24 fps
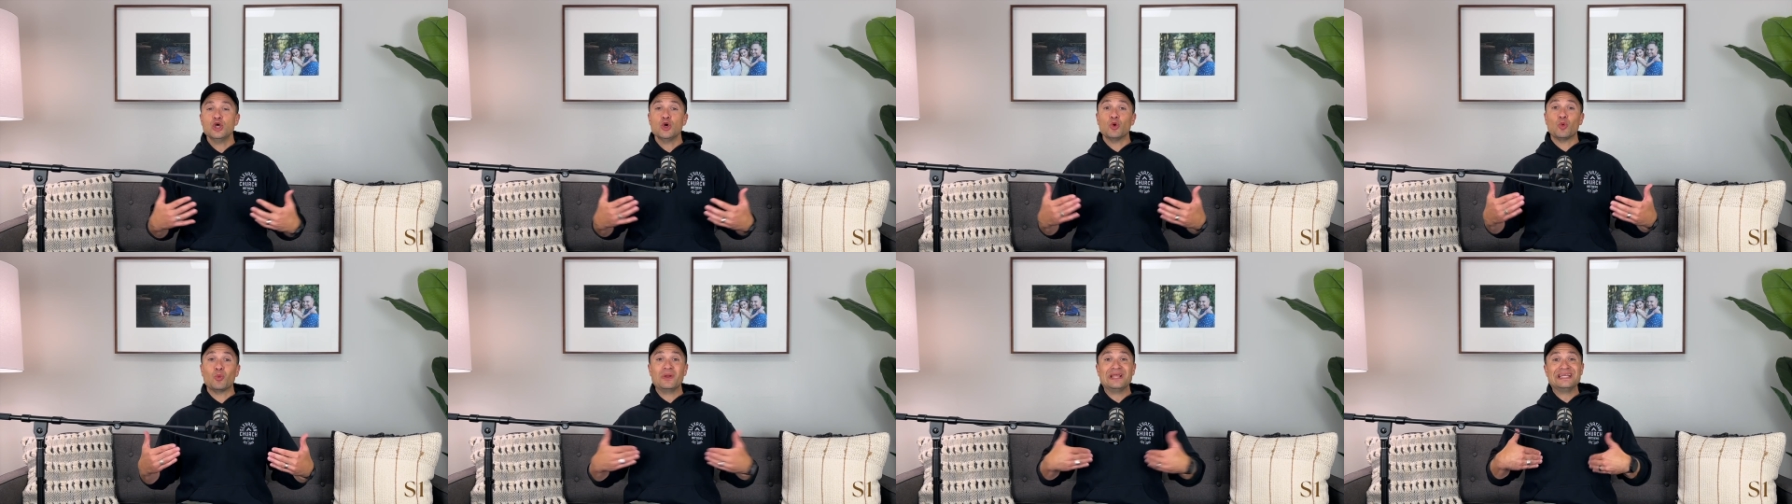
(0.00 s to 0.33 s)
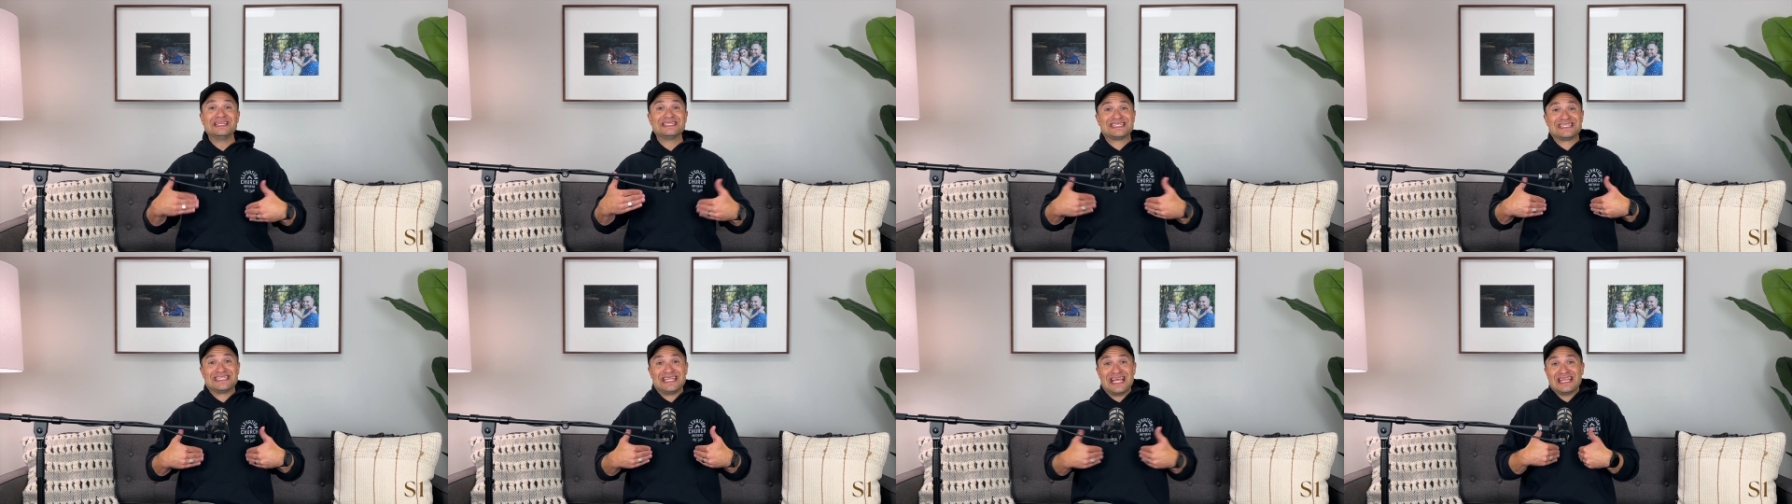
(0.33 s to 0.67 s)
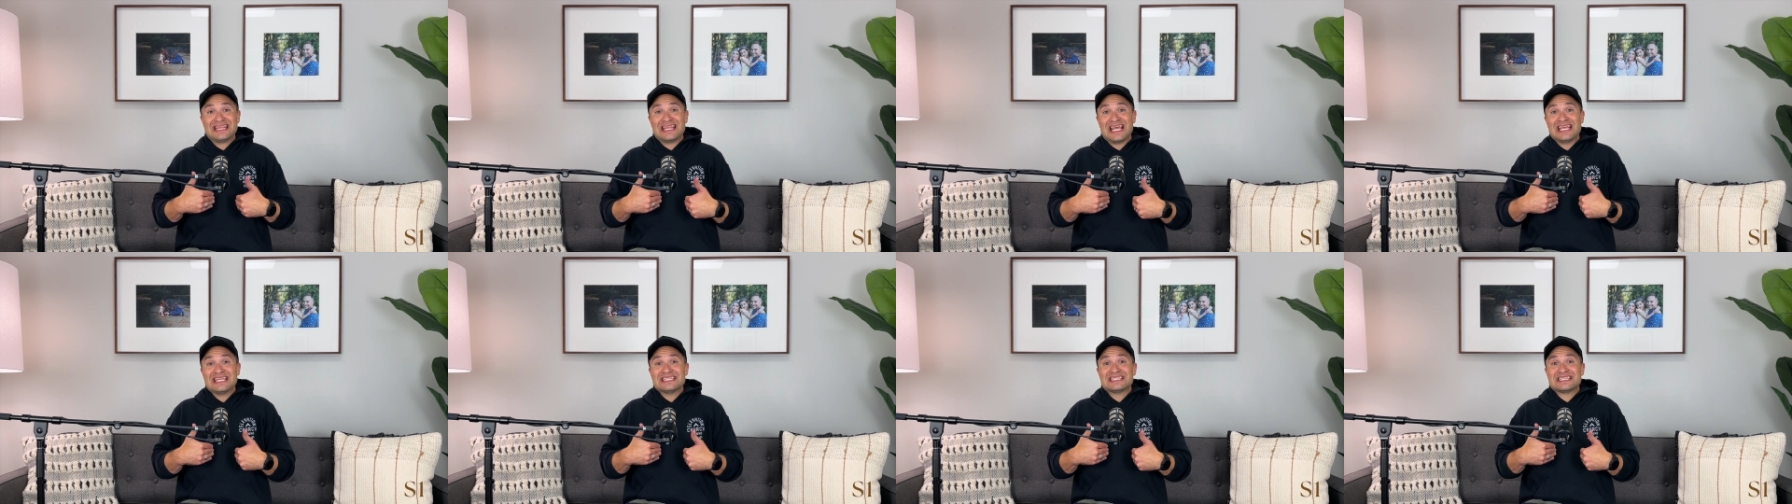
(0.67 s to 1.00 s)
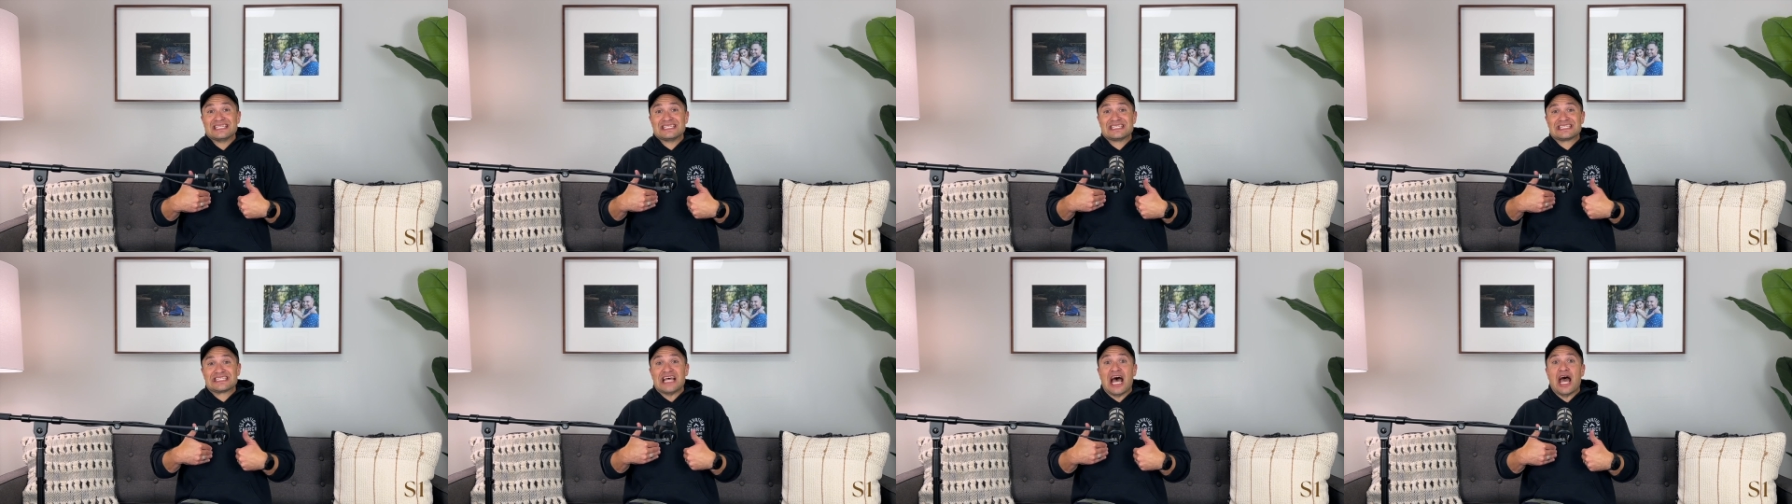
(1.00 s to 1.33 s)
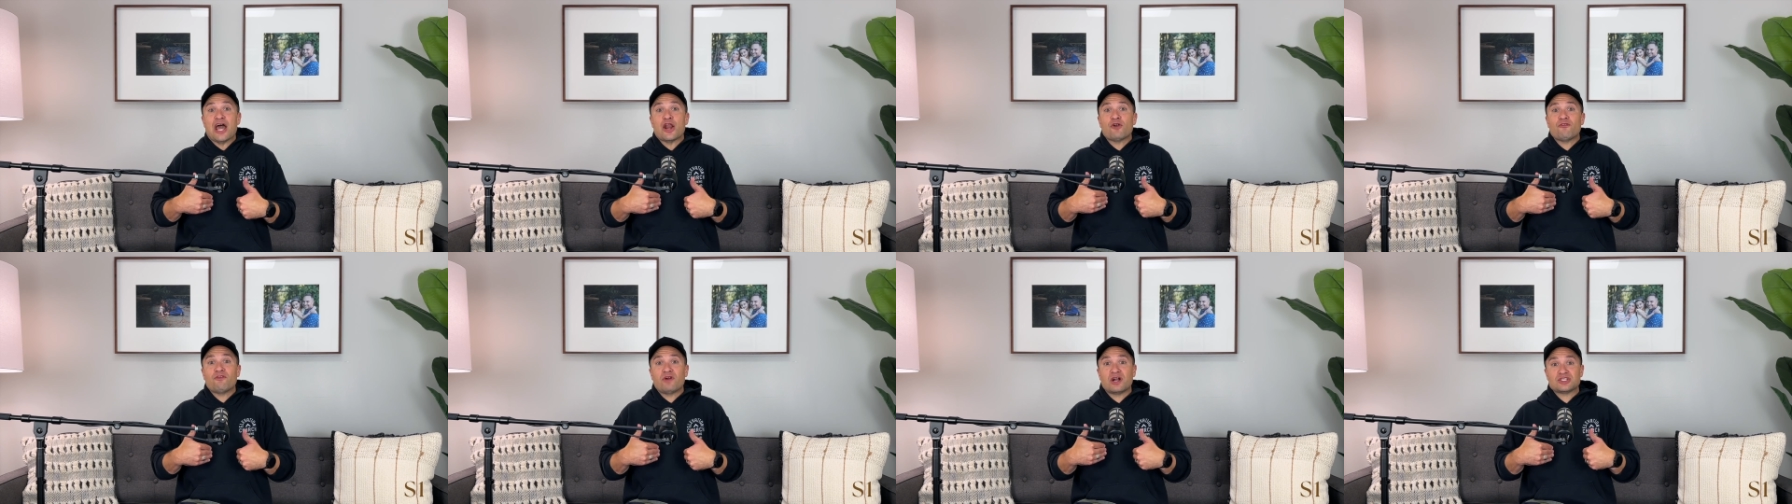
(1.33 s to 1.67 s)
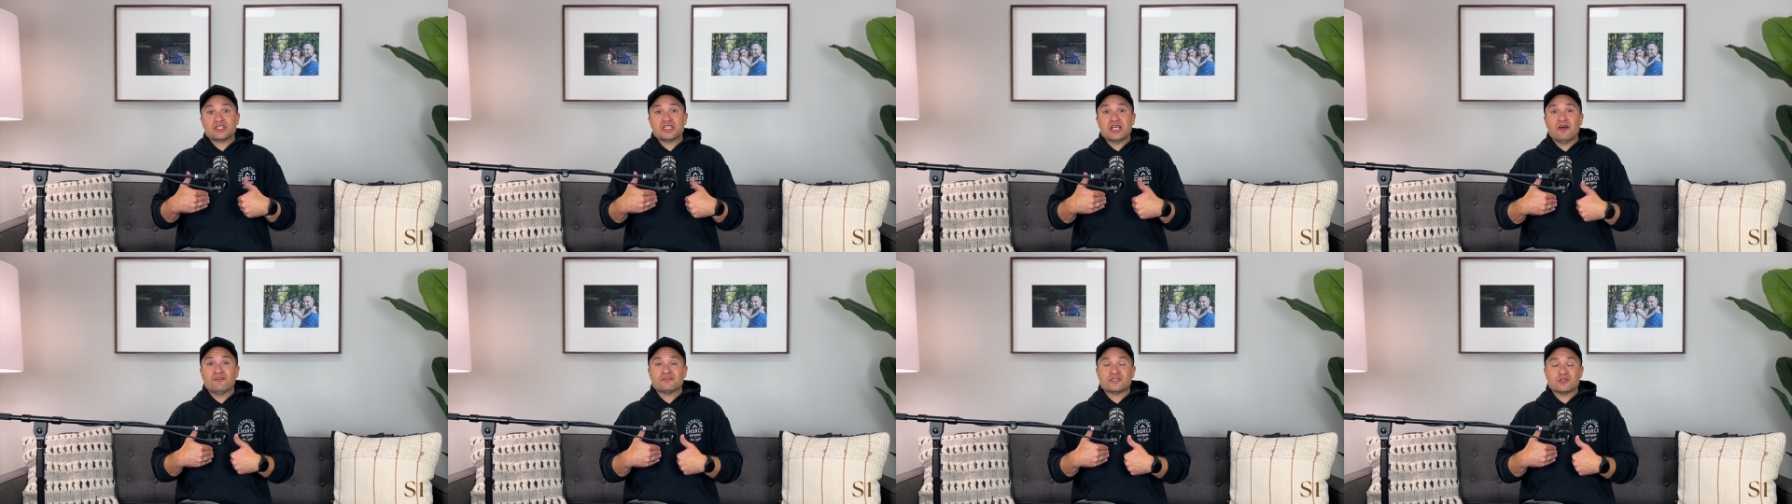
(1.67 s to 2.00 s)
We see things inside of
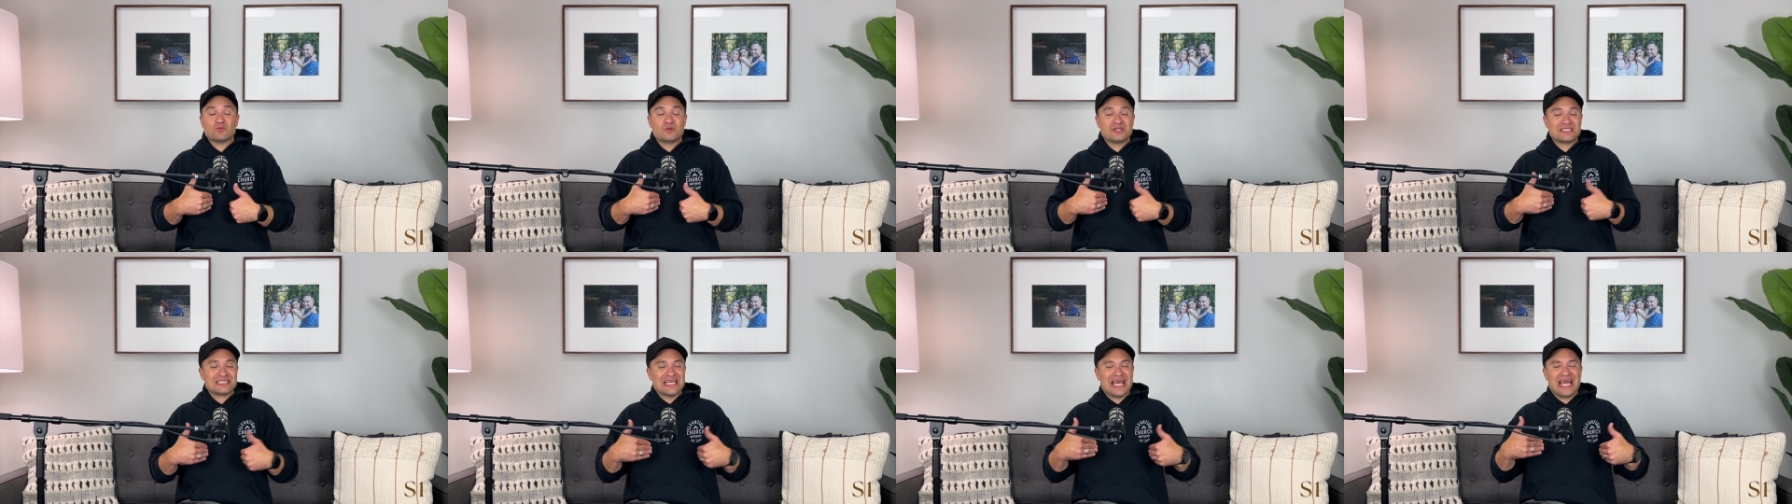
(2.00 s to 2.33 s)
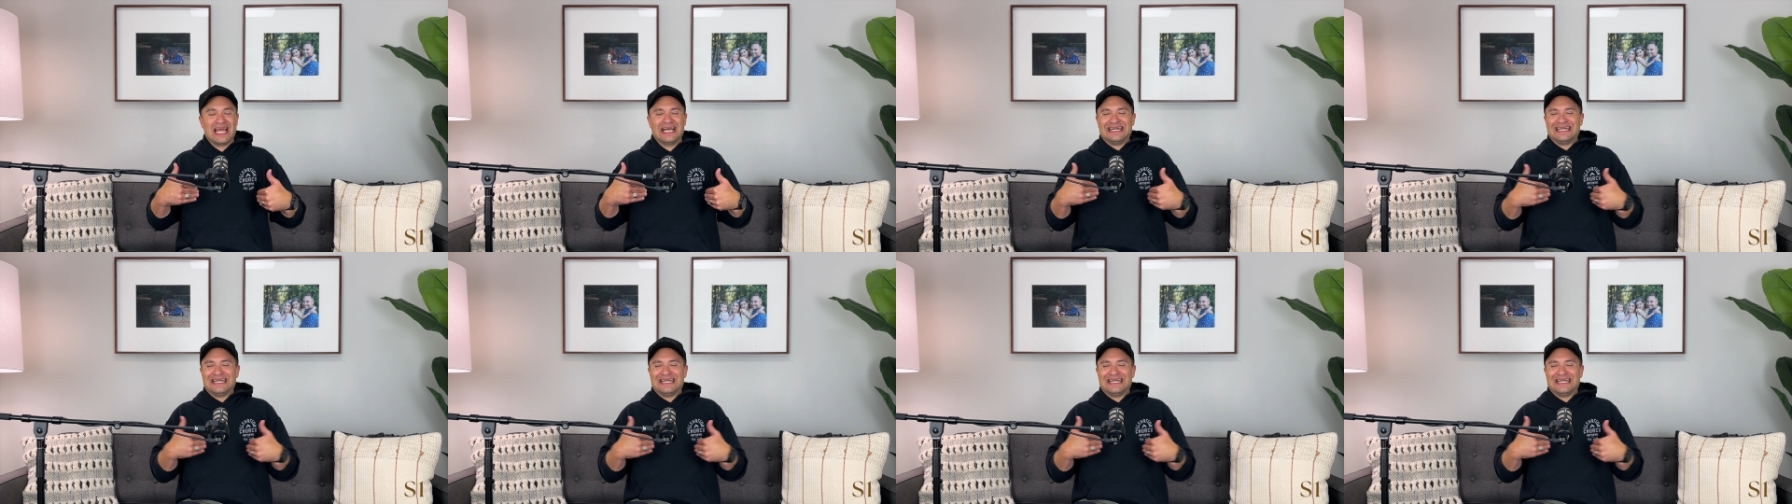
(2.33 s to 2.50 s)
ourselves and we say,